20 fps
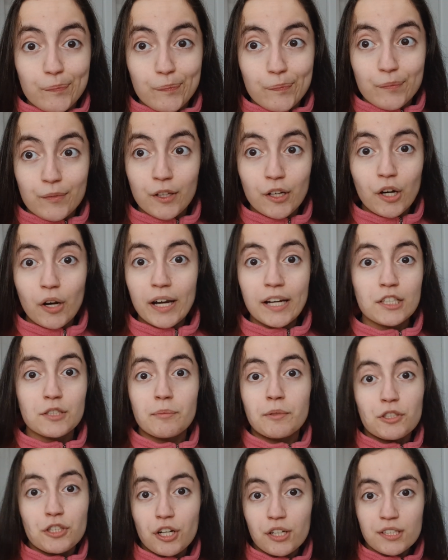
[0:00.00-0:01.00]
it is
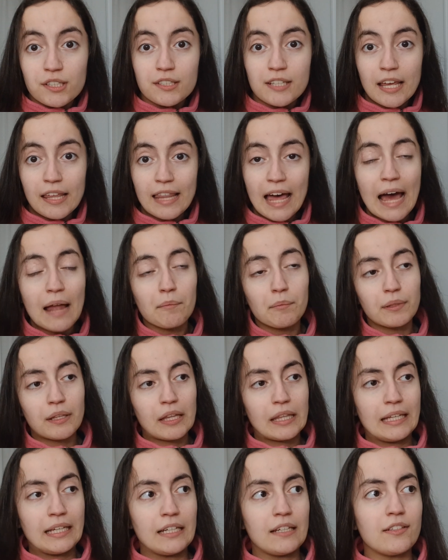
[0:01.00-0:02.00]
mature to say that. But the
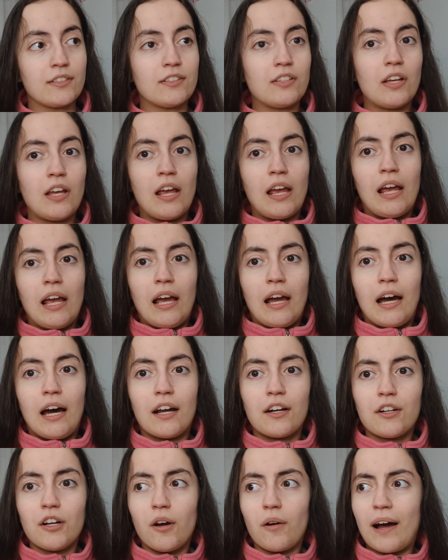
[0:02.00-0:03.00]
thing is, I
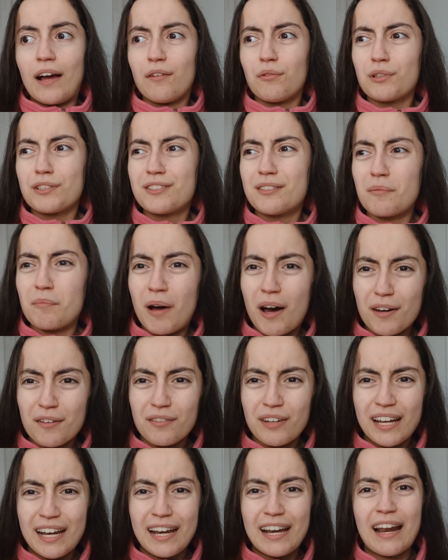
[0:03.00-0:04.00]
don't know. I was
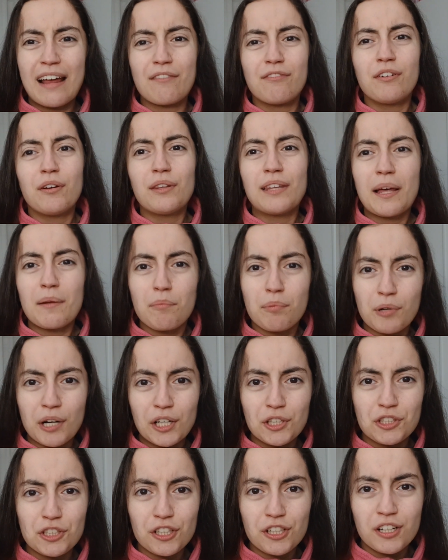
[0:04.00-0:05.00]
demotivated. I felt that
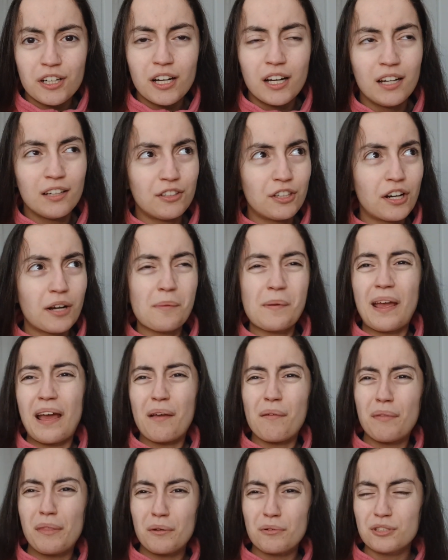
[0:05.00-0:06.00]
pressure. You know what I mean?
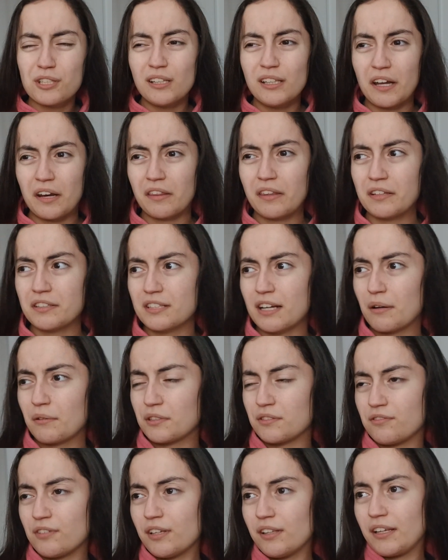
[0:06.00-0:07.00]
And there was a lot of things that I
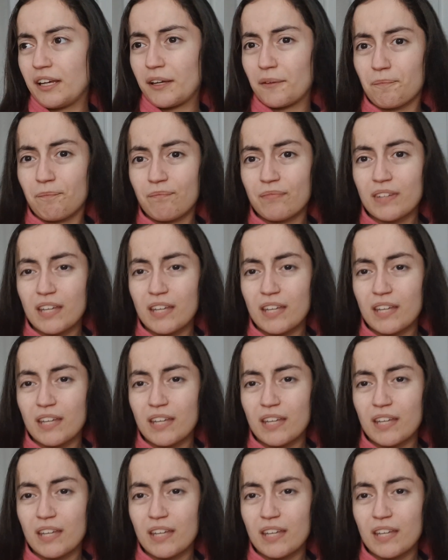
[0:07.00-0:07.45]
was feeling.